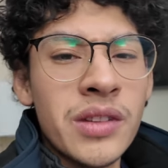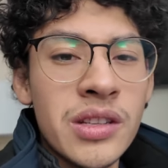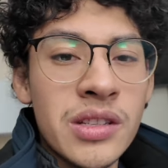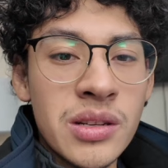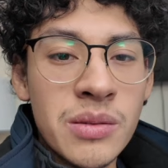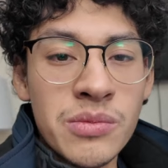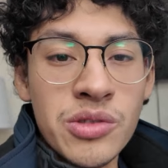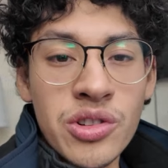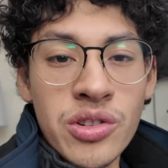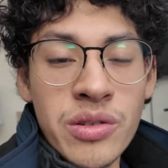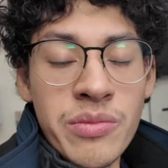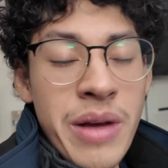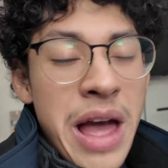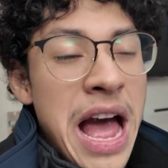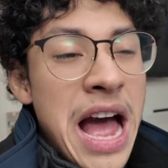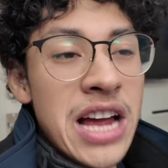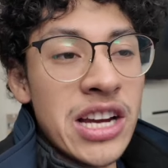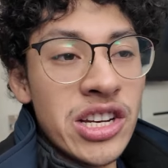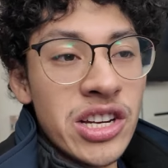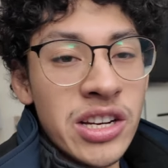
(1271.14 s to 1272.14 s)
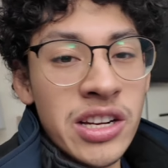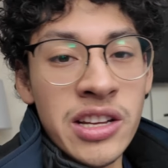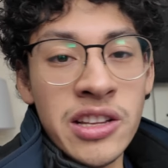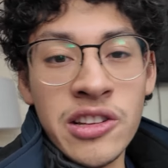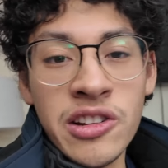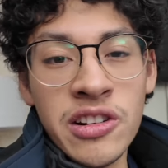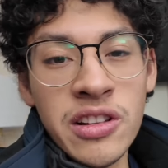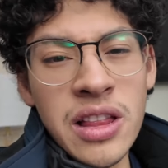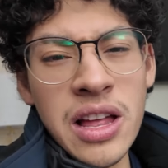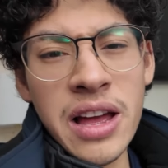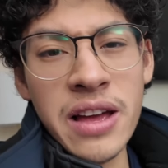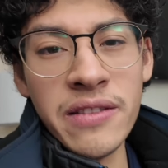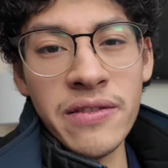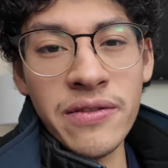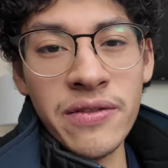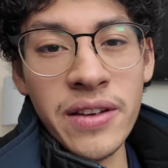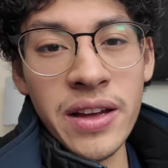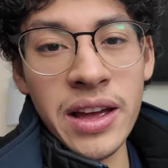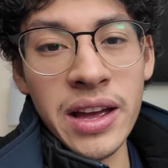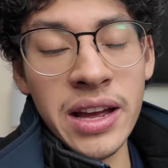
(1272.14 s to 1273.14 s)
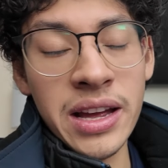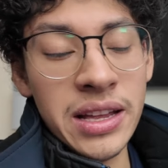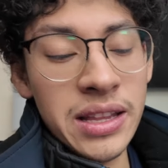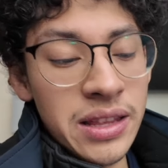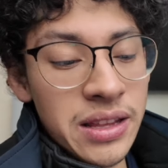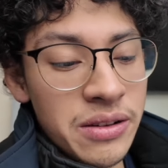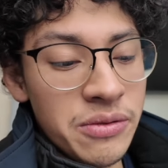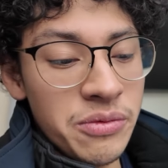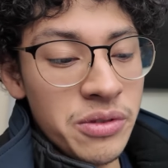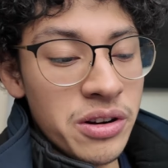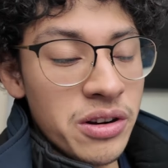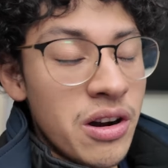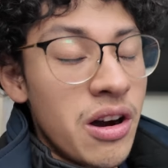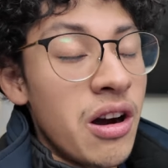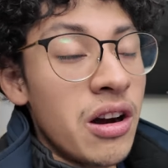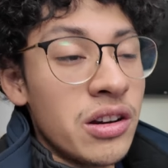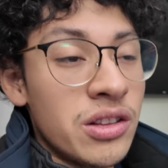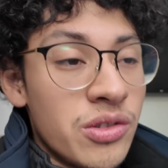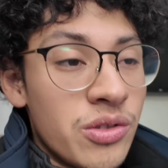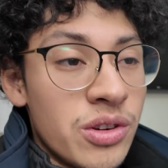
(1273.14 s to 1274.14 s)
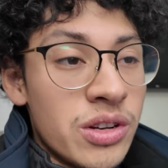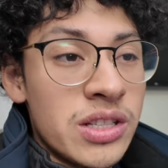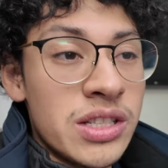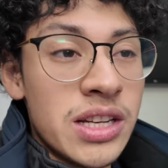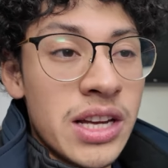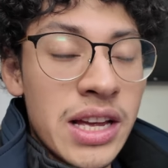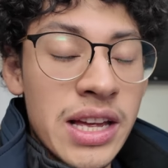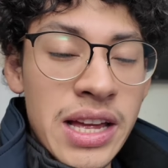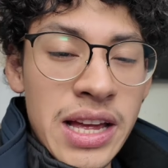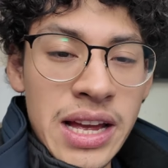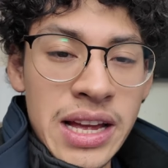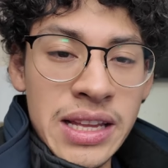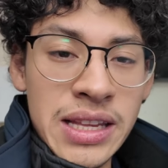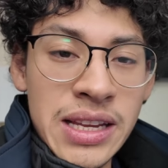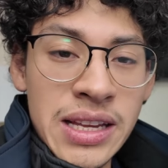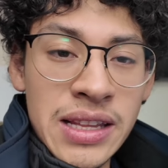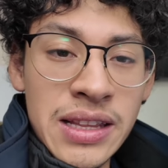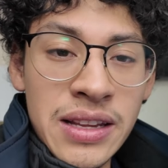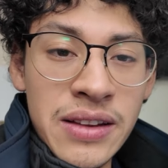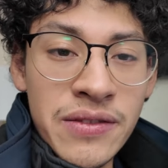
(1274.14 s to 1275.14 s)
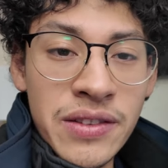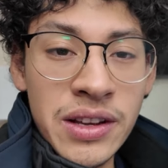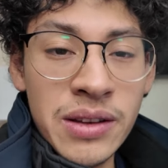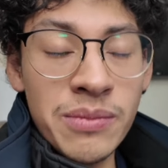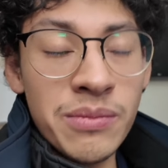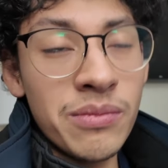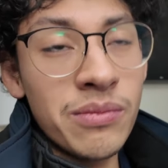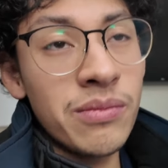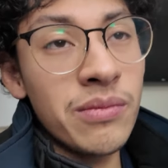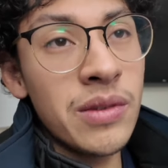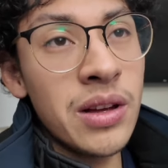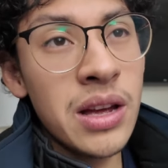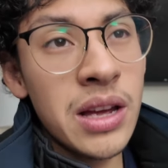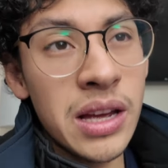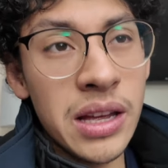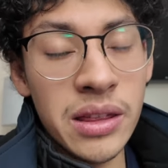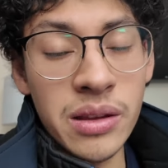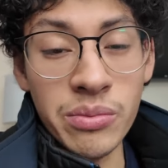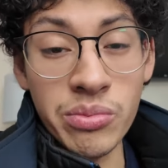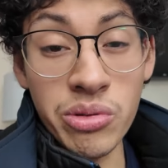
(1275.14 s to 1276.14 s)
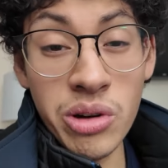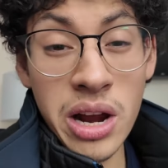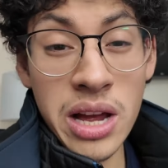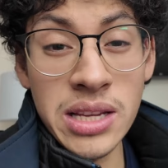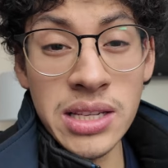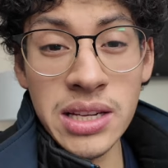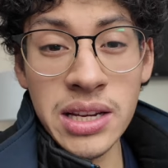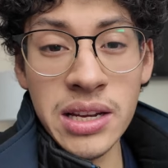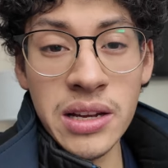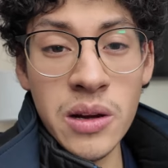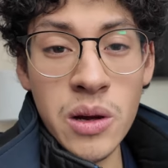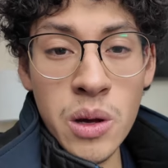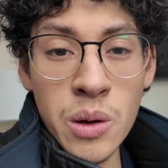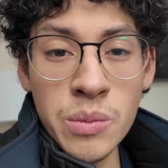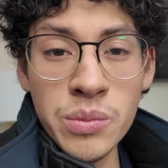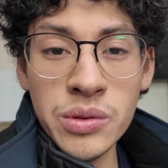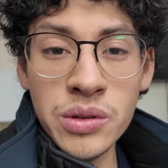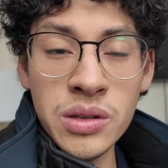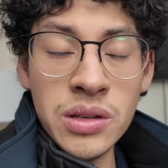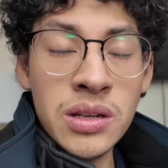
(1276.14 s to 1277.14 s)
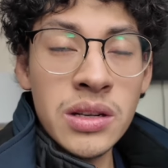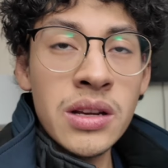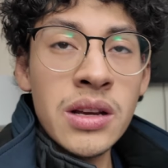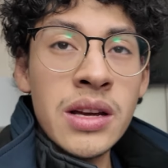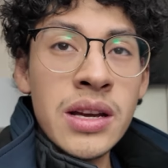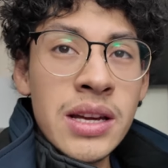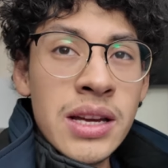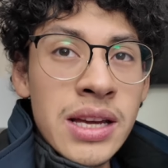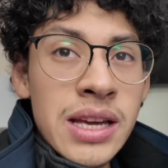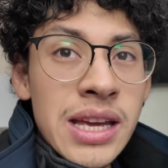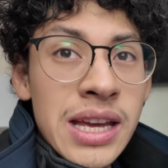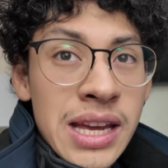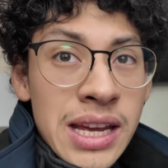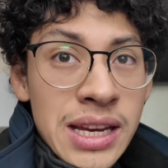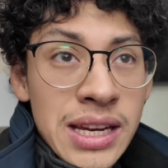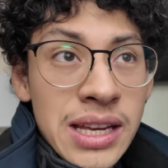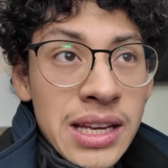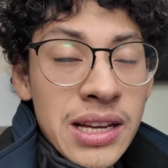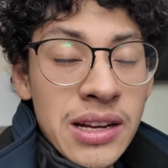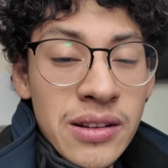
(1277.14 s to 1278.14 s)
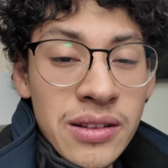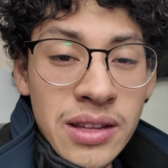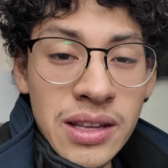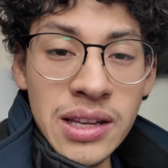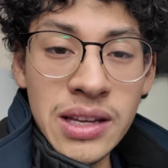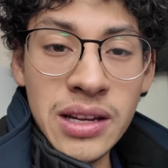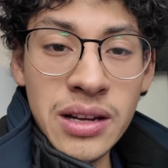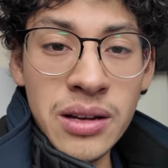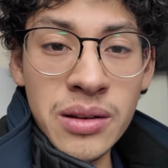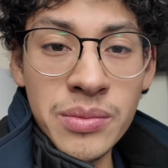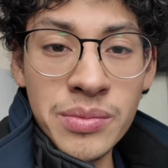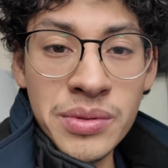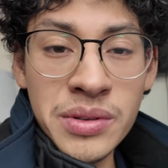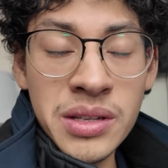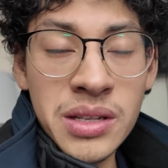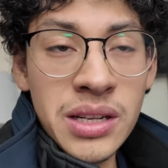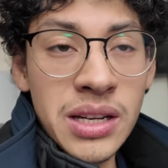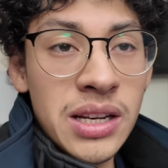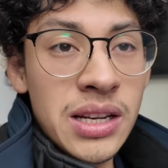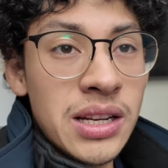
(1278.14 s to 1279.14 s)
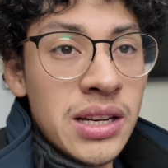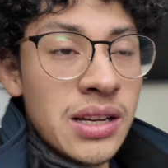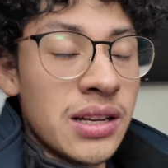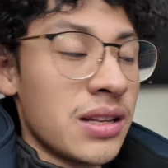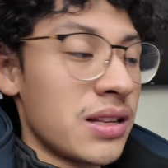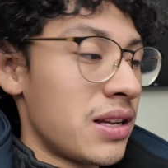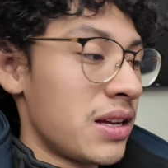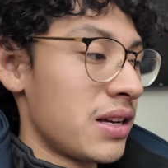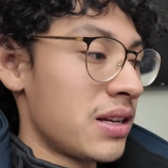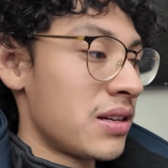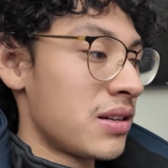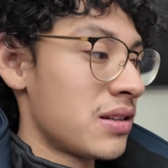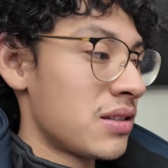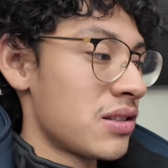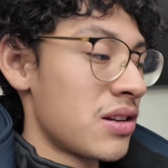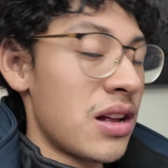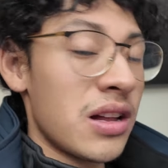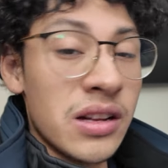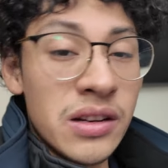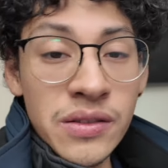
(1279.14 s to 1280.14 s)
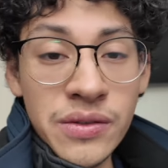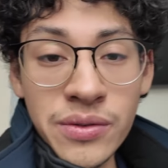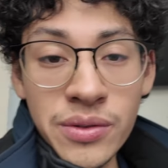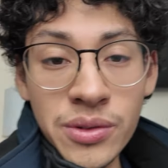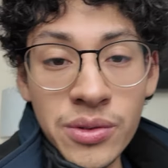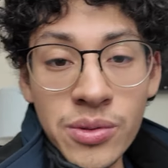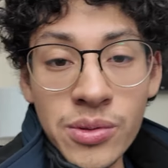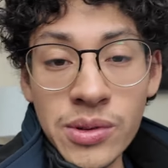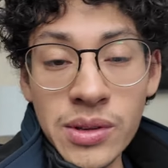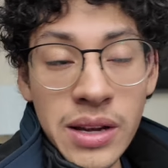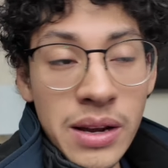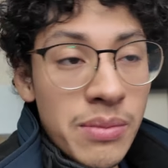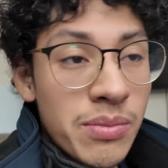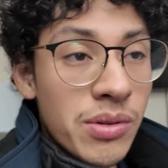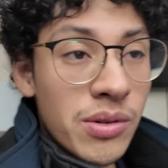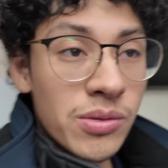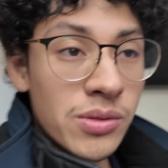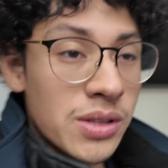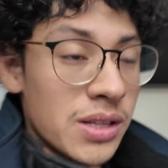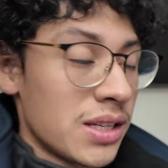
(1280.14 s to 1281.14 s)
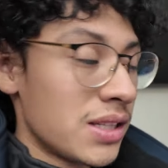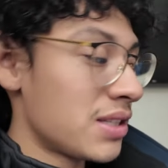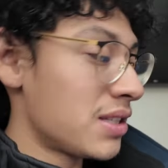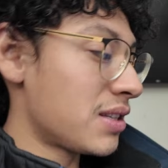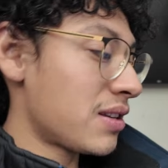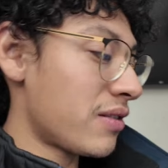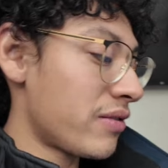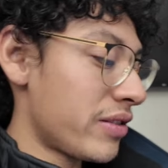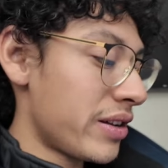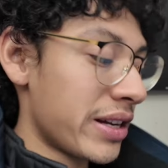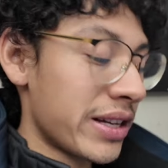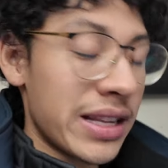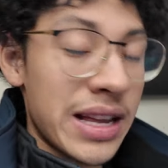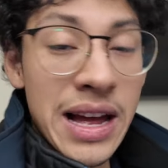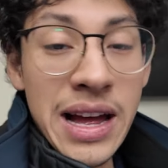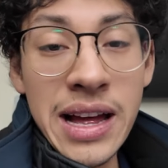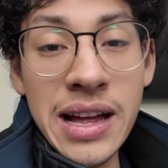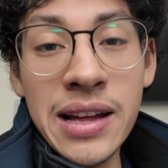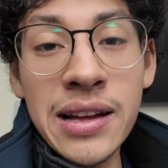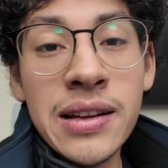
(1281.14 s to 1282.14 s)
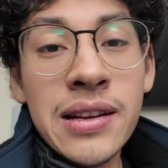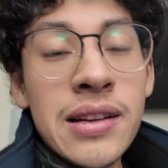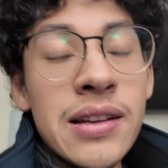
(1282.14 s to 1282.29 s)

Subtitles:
some sort of passion in their life and they work hard towards it. And then living in the present helps. Eating healthy helps, eating like solid foods like protein, stuff like that,